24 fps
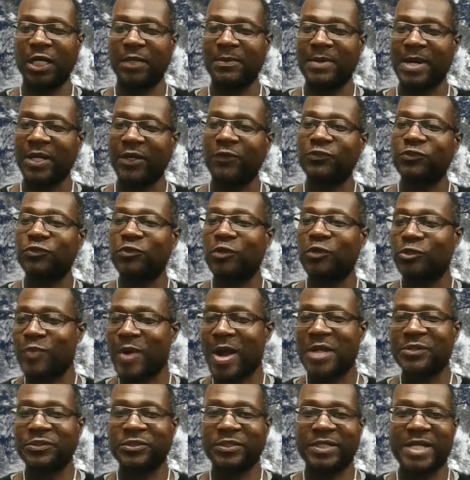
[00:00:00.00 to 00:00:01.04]
Everybody else who
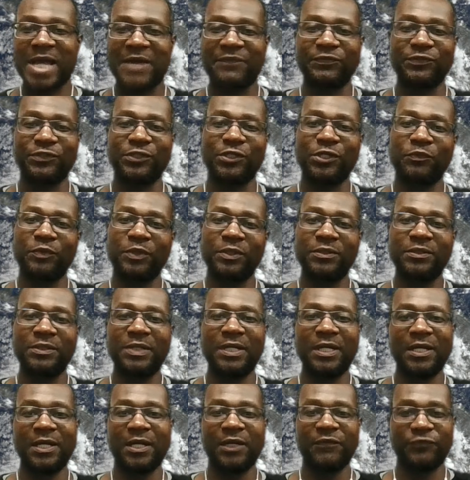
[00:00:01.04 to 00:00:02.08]
is watching, have a good
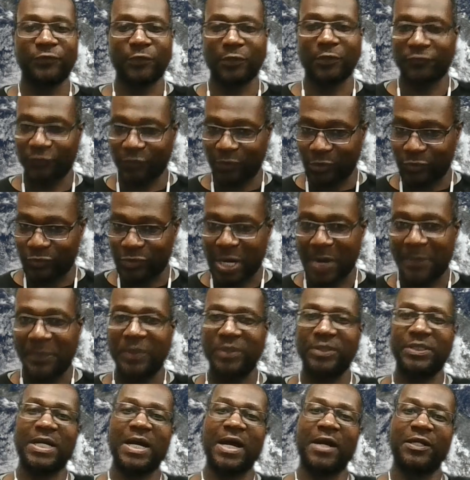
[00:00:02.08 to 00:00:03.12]
one. Feel free to
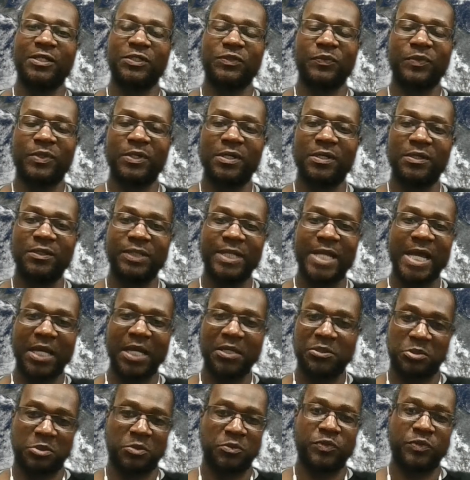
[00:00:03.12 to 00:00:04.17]
drop online as well.
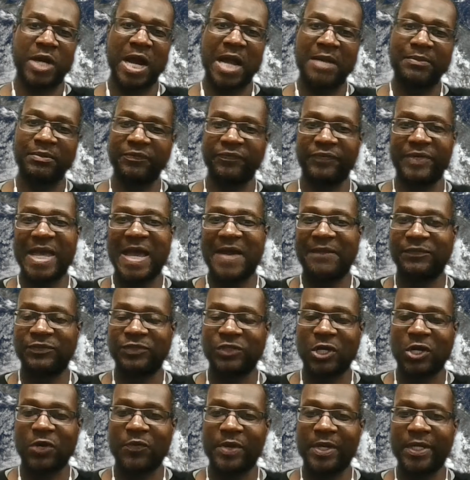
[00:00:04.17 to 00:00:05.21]
Like and subscribe if you
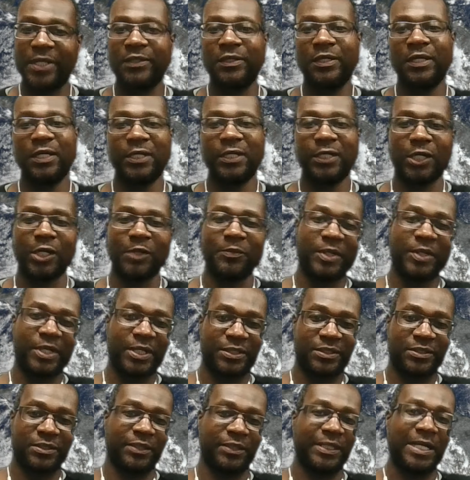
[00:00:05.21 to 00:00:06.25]
haven't already. Help
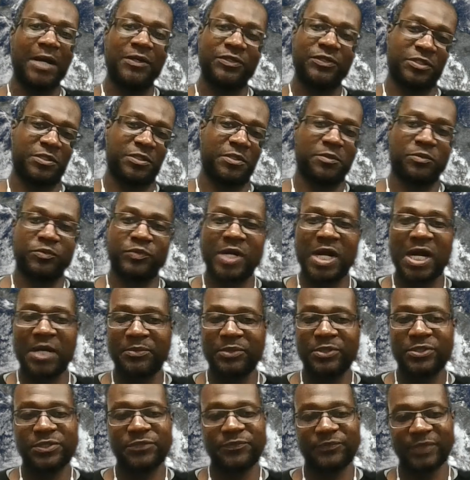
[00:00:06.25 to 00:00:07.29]
me get to 1,000
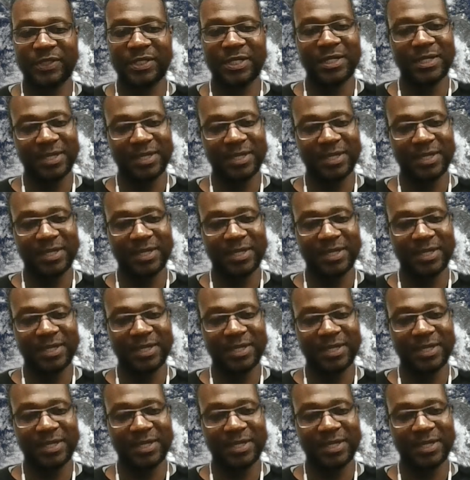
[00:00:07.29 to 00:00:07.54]
subscribers.